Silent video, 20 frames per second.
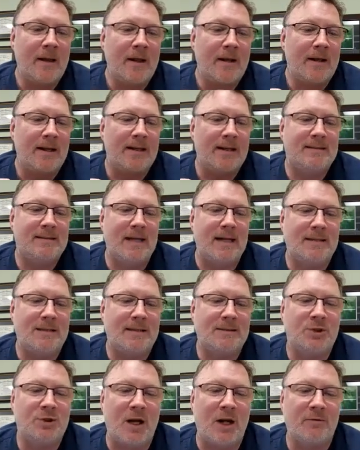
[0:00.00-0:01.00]
It says
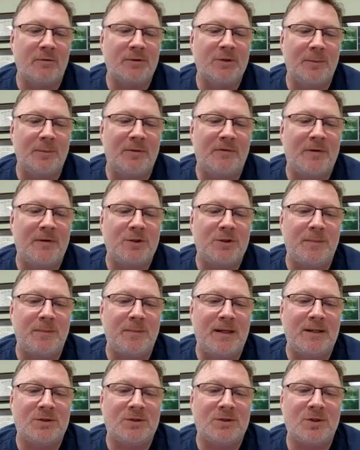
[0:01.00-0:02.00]
general supervision
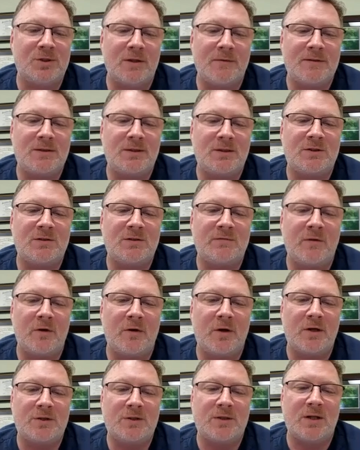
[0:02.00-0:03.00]
means services
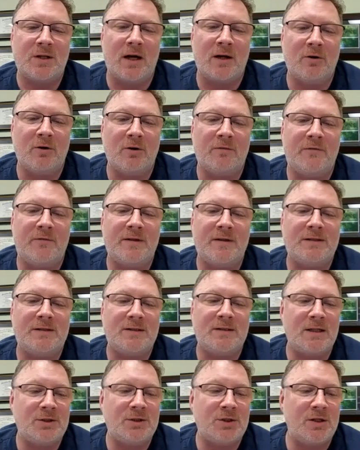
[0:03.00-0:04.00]
furnished under a
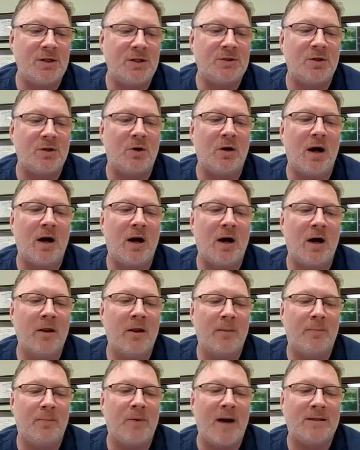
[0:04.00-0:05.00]
physician's or other
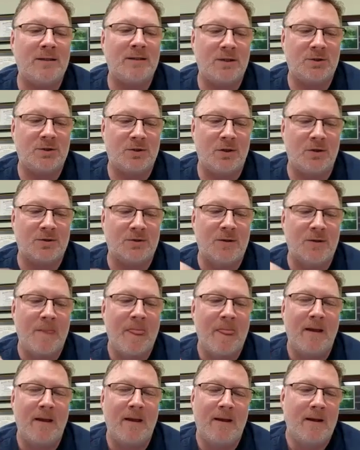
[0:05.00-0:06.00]
practitioner's
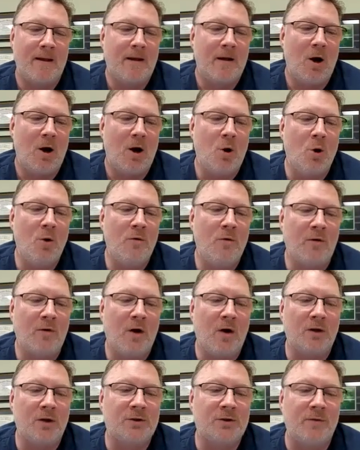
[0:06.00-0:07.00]

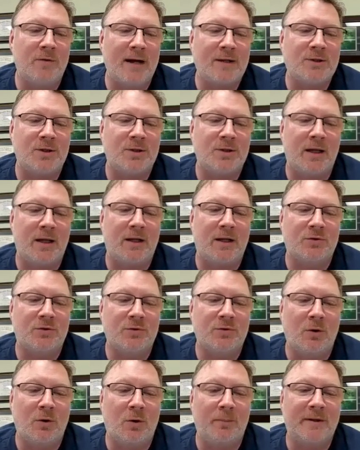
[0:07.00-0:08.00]
overall direction and
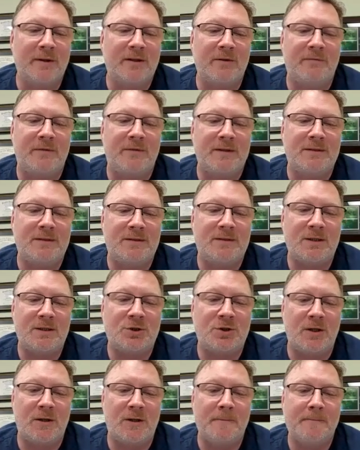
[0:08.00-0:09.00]
control, but the
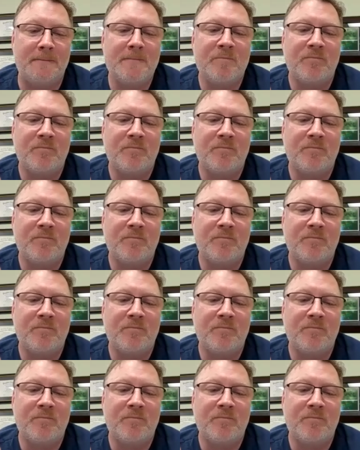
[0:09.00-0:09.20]
physician